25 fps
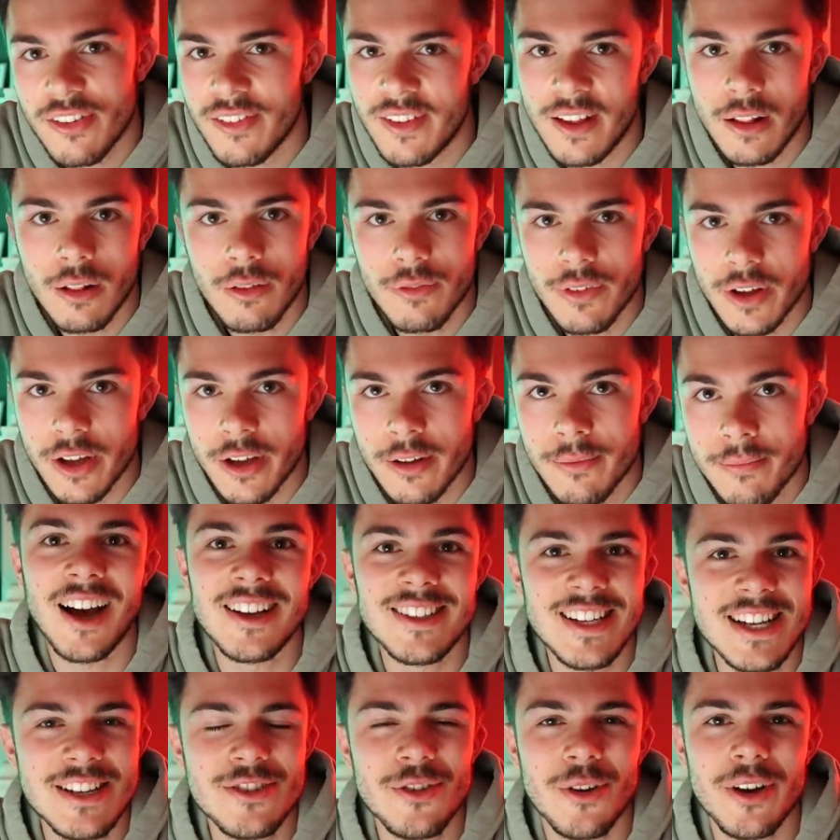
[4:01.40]
silver. I
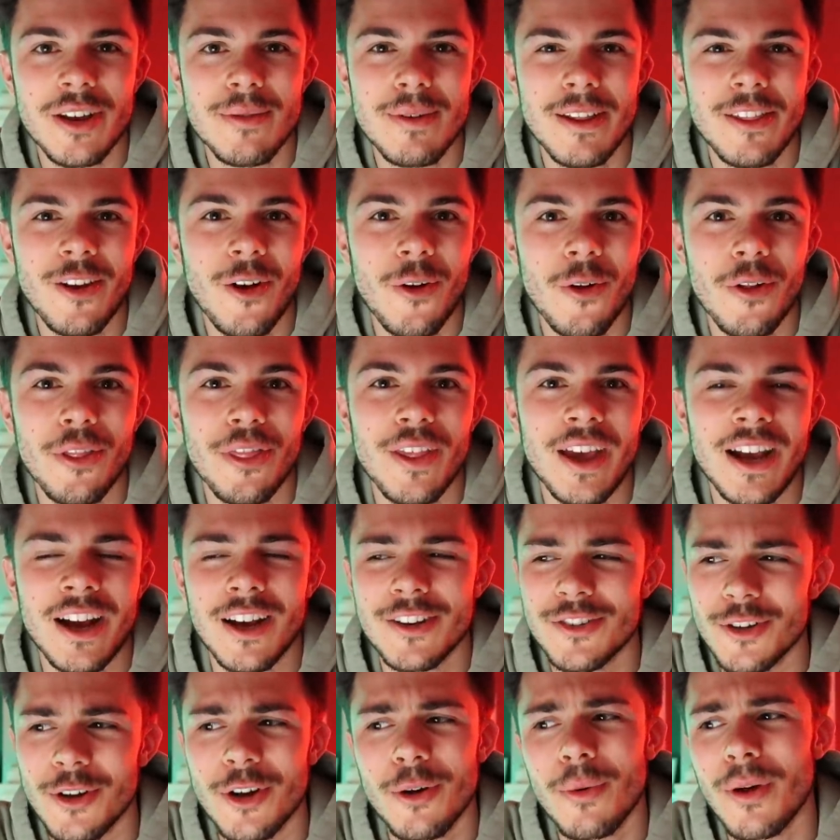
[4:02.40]
did document the whole thing. I
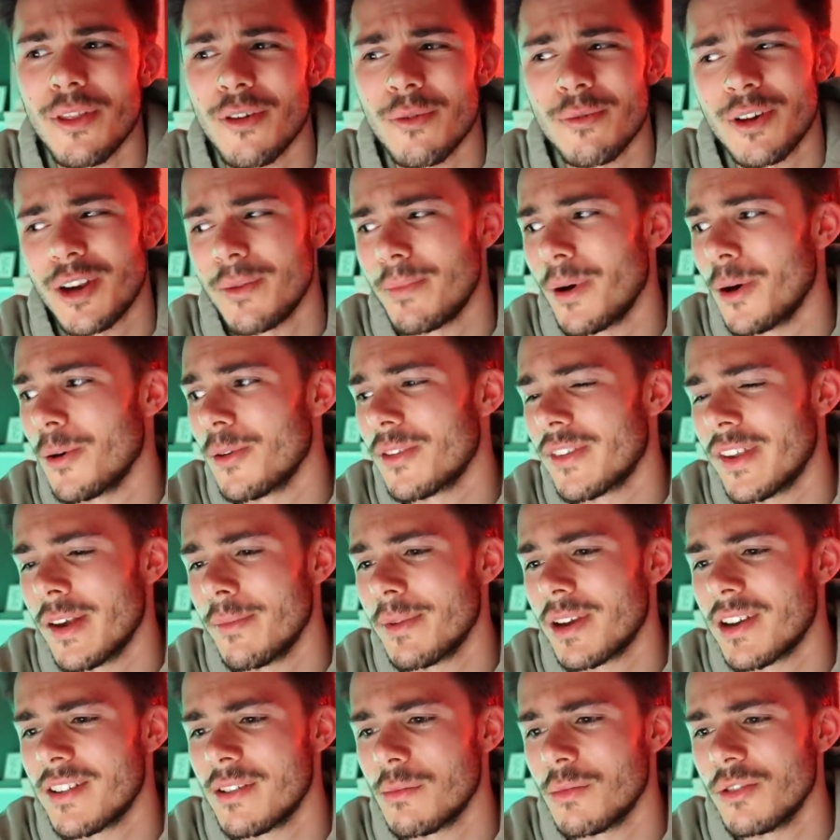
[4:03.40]
don't know whether I'm gonna post it
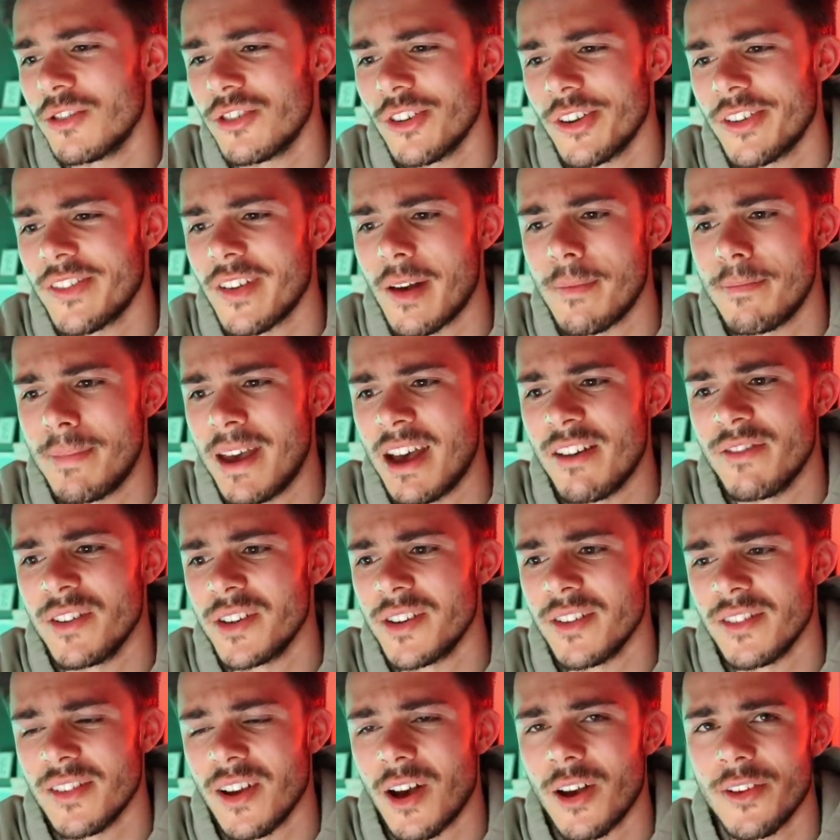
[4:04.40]
because it was just a bit of a
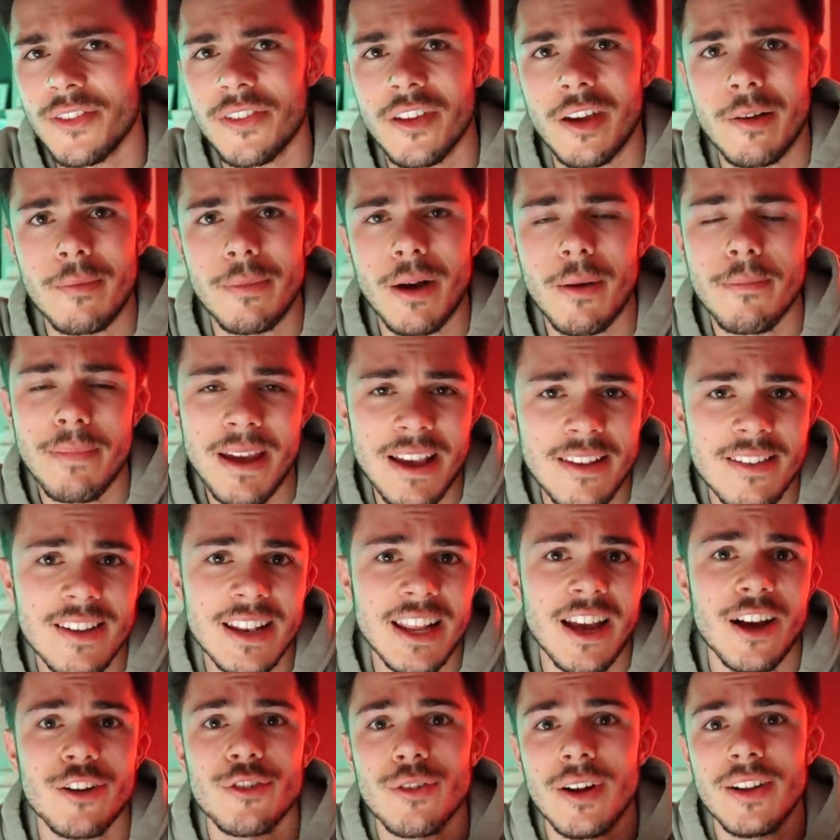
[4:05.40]
disaster, but
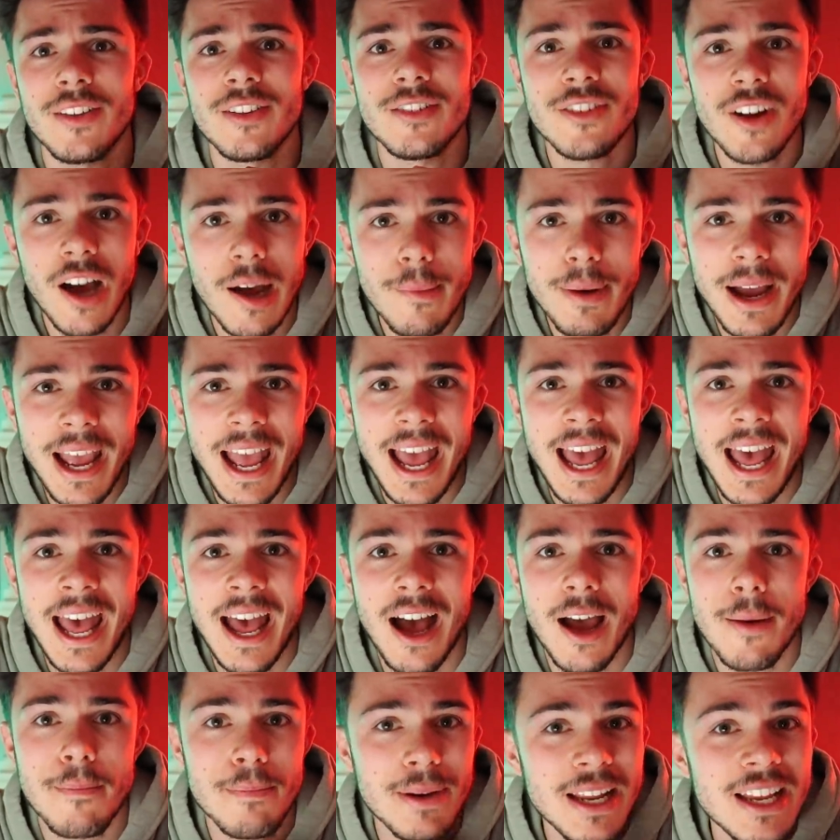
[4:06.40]
basically I tried to dye my hair,
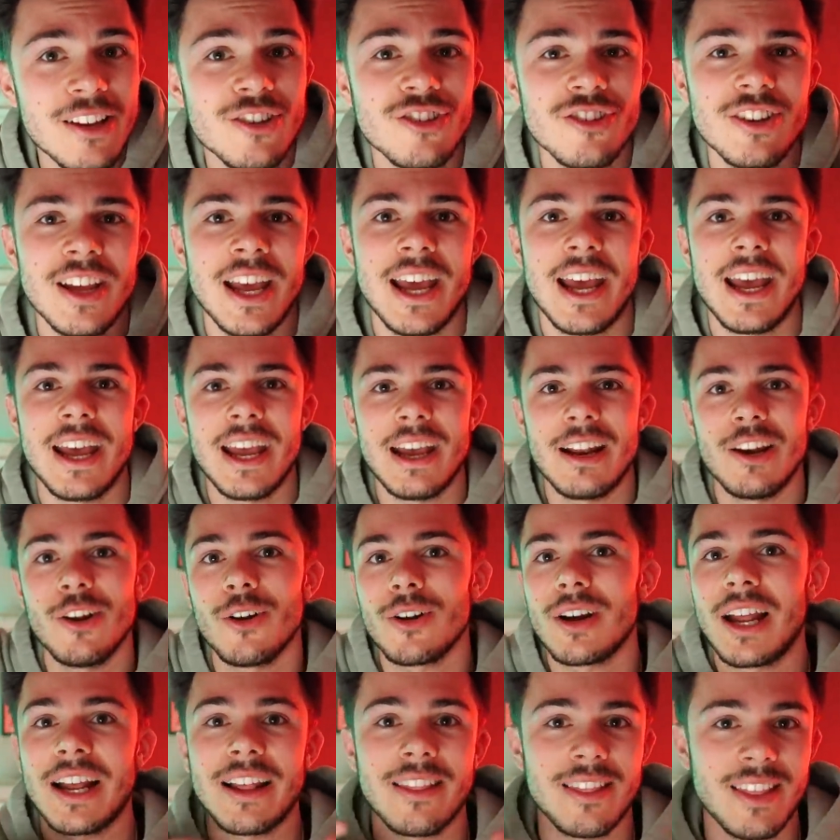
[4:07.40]
I bleached it, it
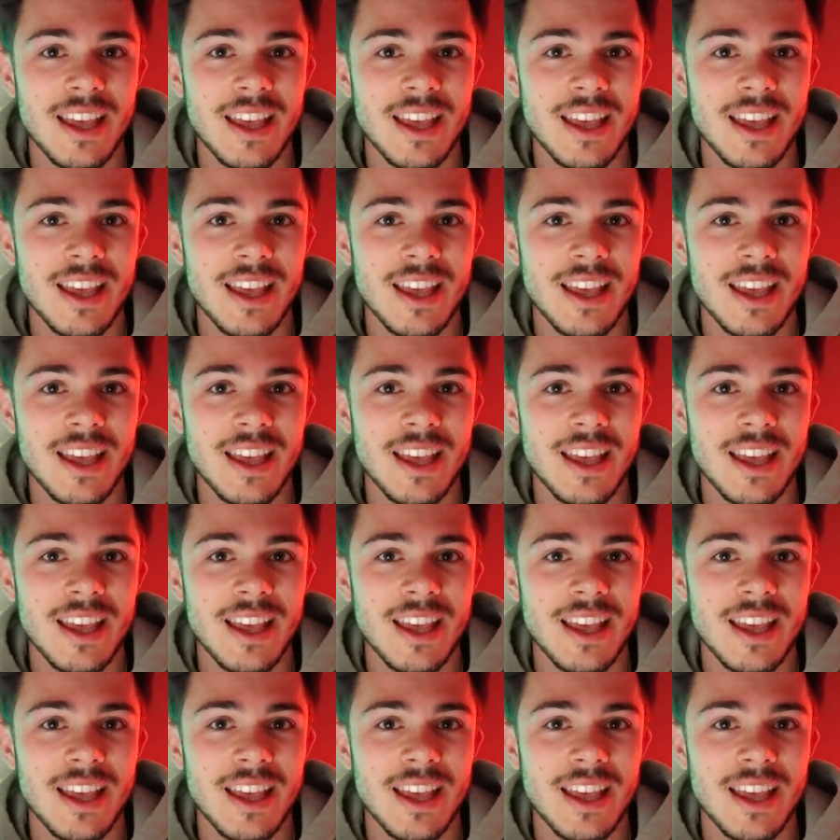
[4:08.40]
looked like